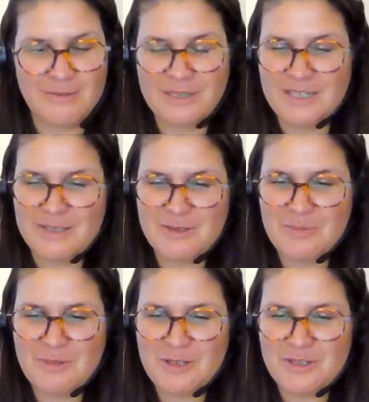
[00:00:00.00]
we need
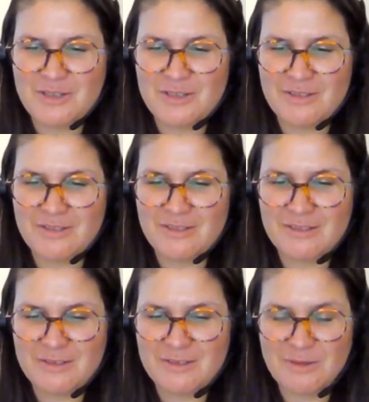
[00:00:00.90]
so much
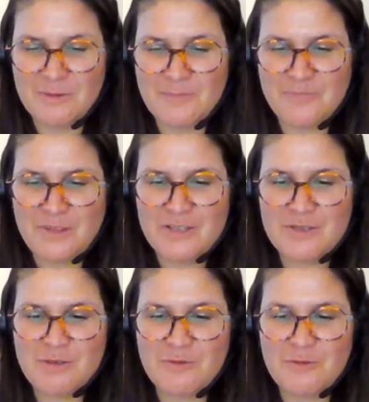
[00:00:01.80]
uh, so
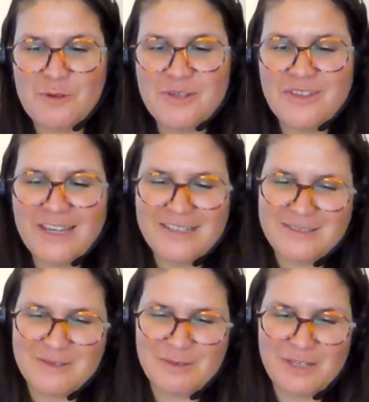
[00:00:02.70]
so few
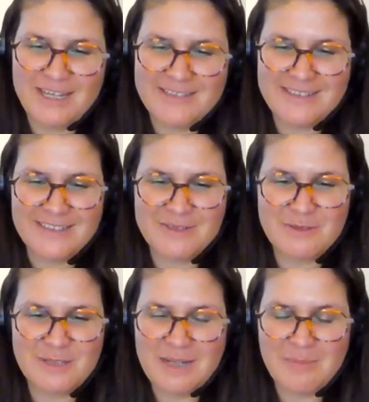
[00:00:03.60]
things to get uh,
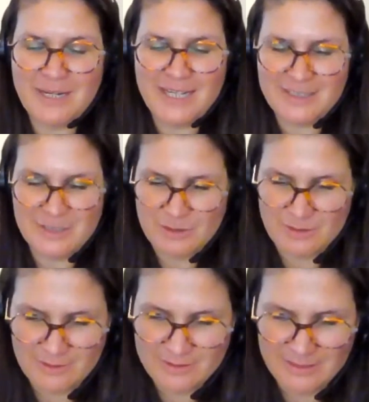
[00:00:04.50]
to get mad at each
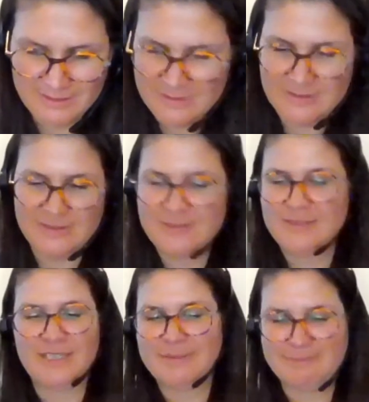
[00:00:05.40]
other that uh,
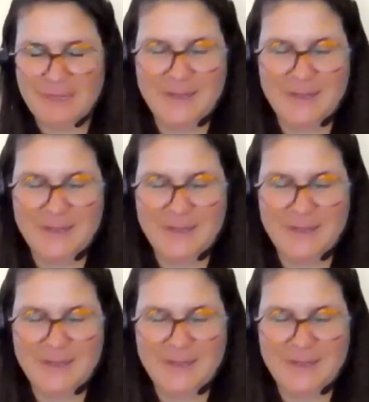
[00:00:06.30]
yeah